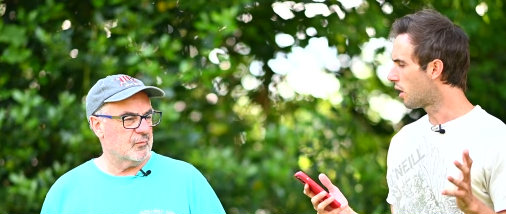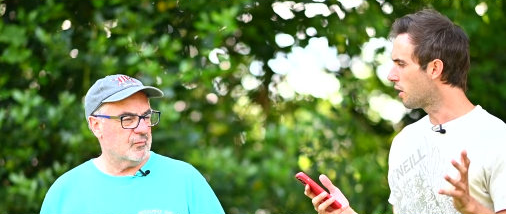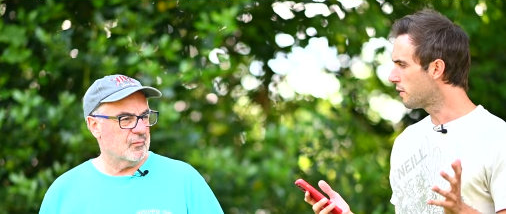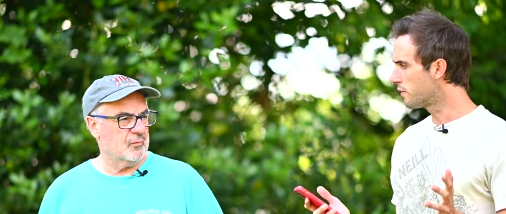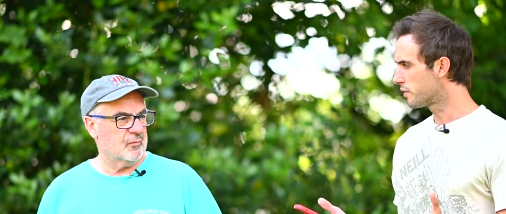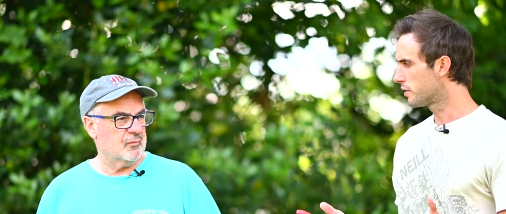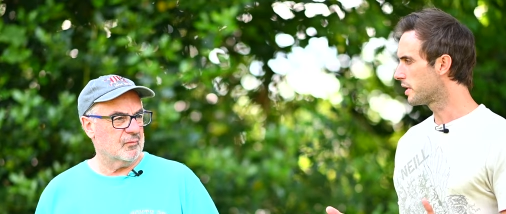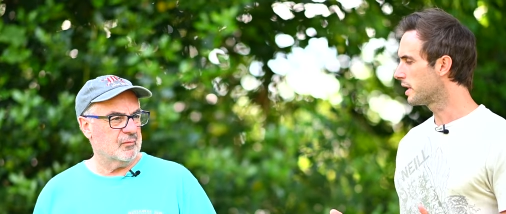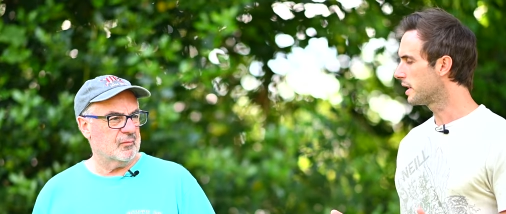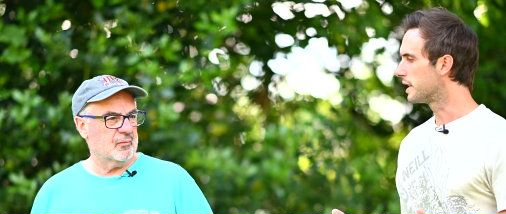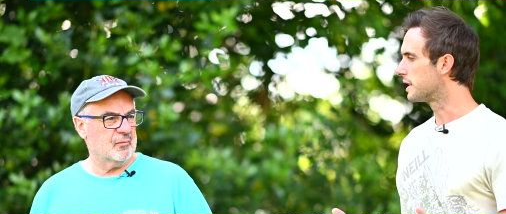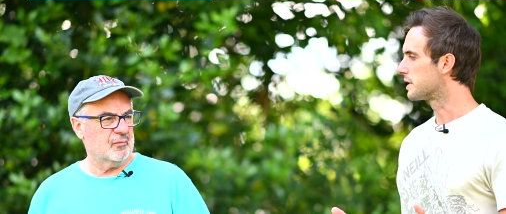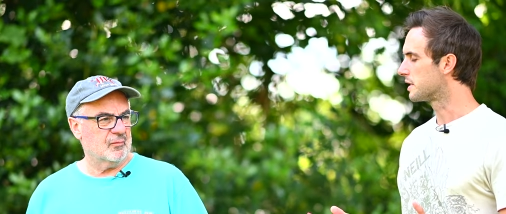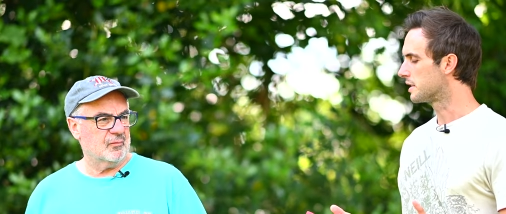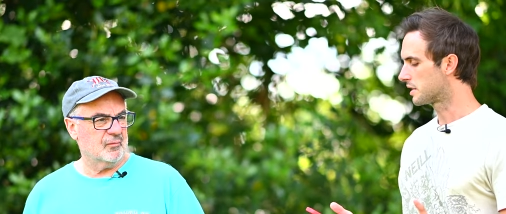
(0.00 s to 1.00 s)
Speaker 1: over a year
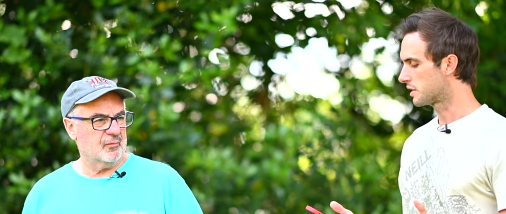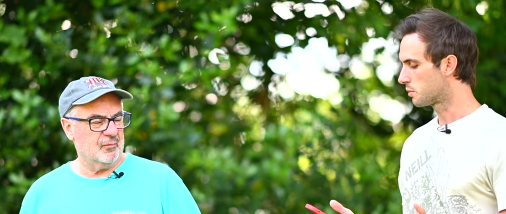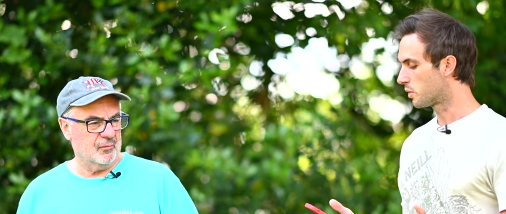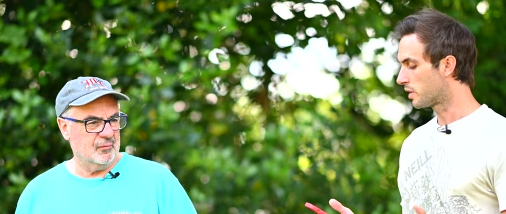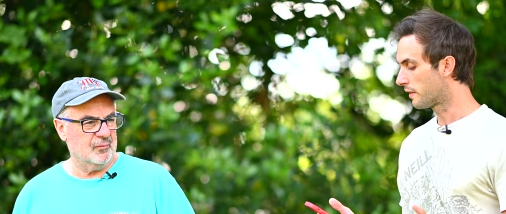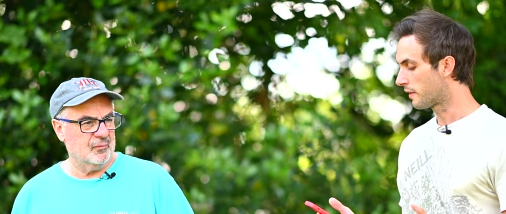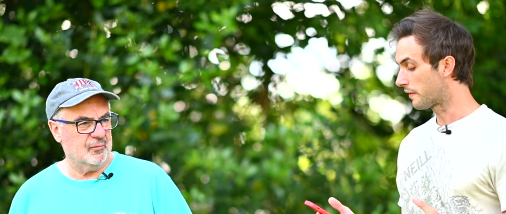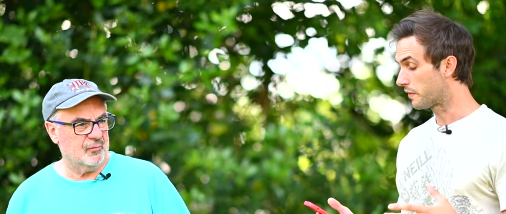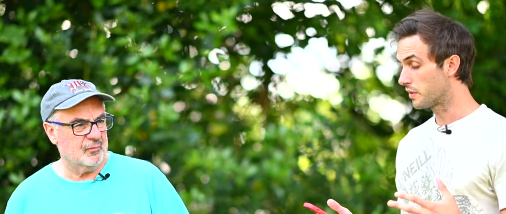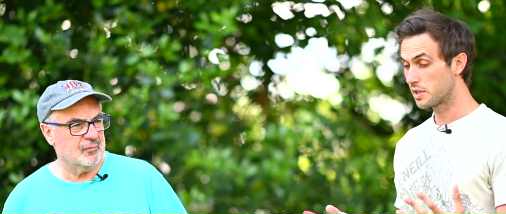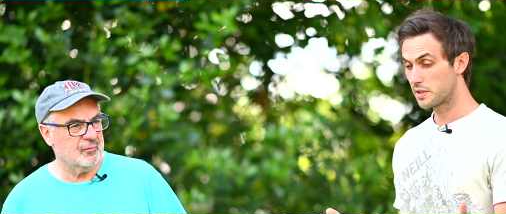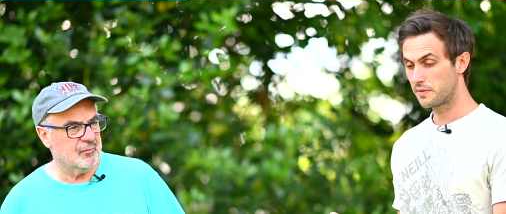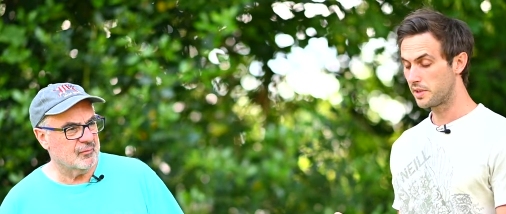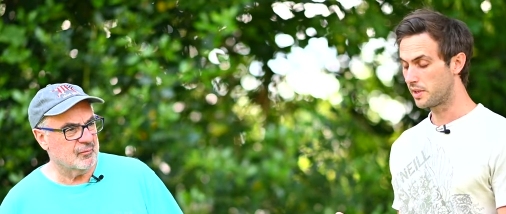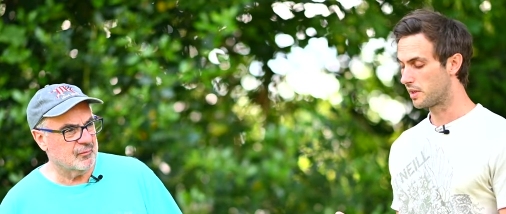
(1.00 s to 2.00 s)
since mm. one hmm. of our first
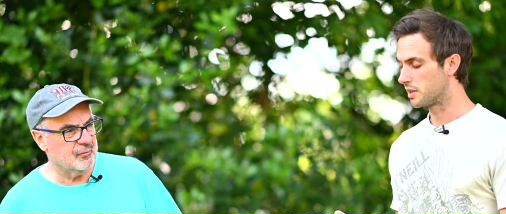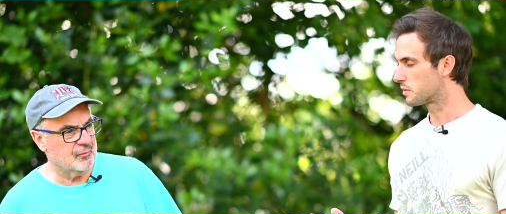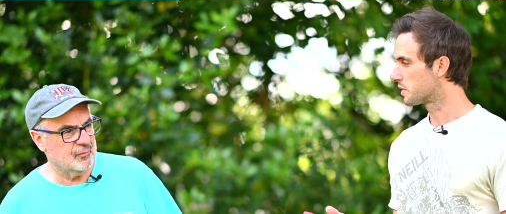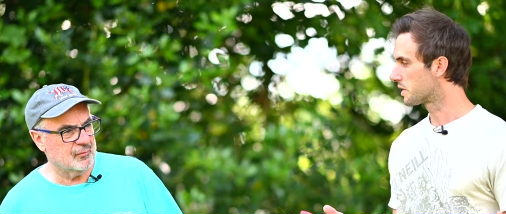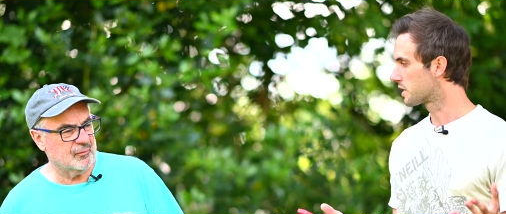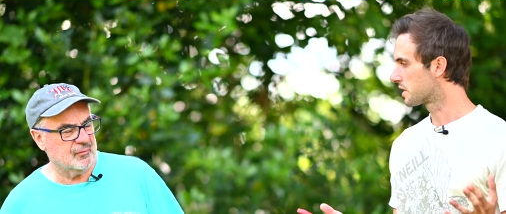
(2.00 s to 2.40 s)
videos was a